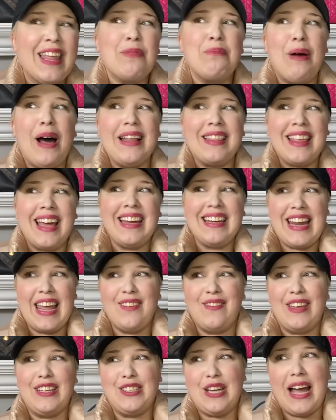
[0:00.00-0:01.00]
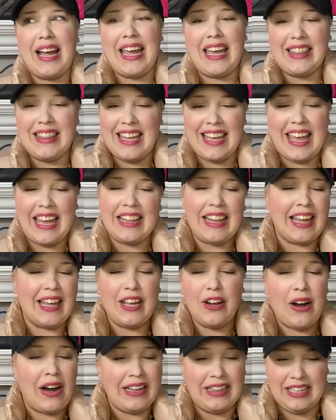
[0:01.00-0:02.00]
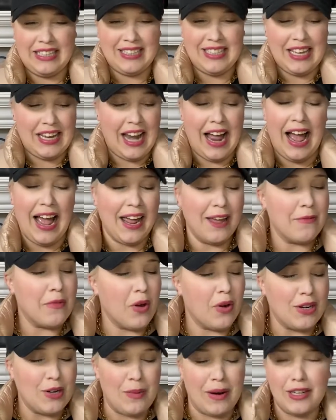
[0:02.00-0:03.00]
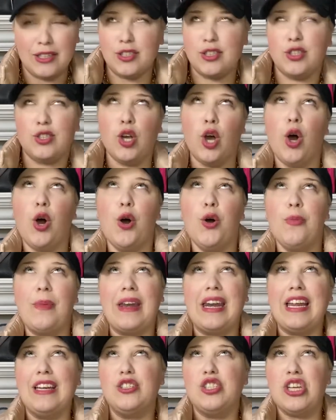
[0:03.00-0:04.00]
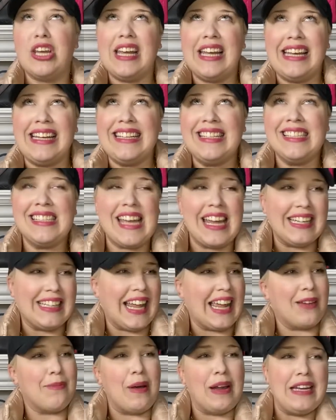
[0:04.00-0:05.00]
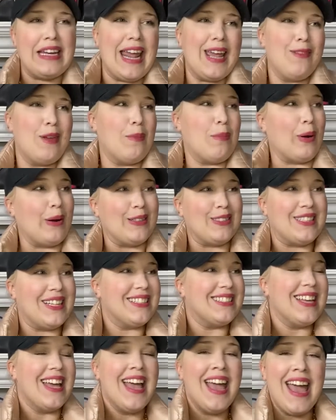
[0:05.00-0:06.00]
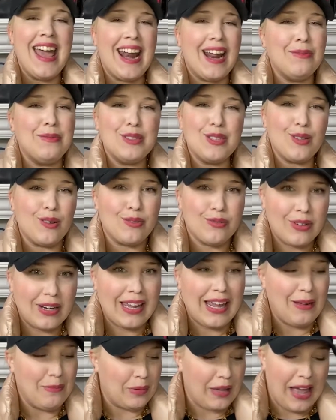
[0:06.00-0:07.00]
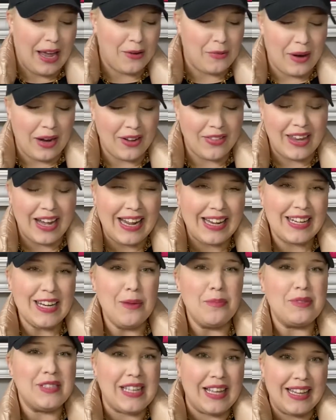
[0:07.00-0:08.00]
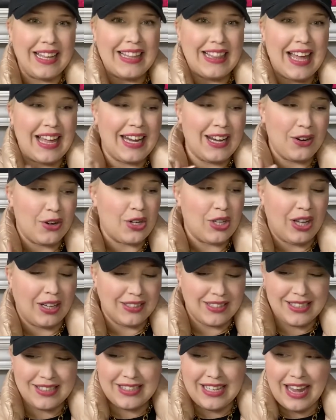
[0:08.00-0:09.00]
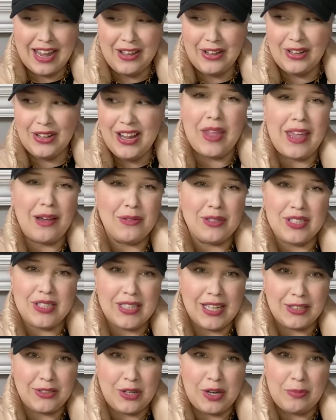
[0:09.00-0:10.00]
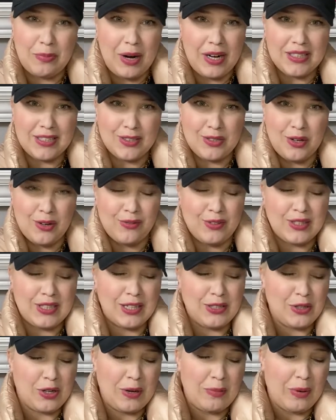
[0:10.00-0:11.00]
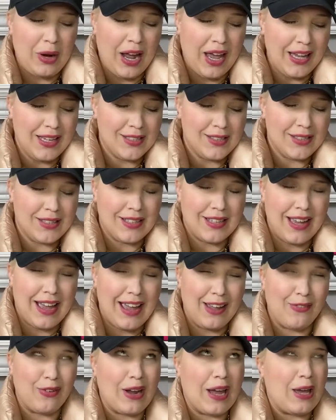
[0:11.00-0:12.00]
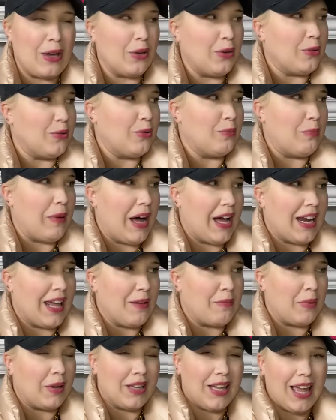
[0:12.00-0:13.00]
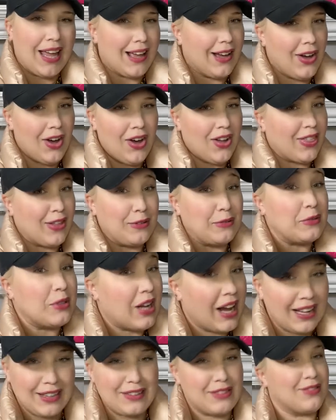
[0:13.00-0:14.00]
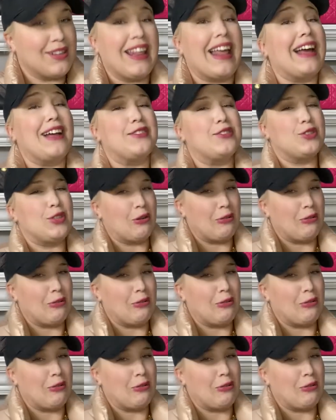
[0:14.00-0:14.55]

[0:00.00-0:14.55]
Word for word: bought that navy jacket thinking like, you're right, listen, I'm going to wear so many jeans and like my navy purses. I'm just a freaking black wear that I ended up selling that in a closet sale. It was such a good price. I sold it for such a good price. I forget who bought it, but like, oh, they got that's so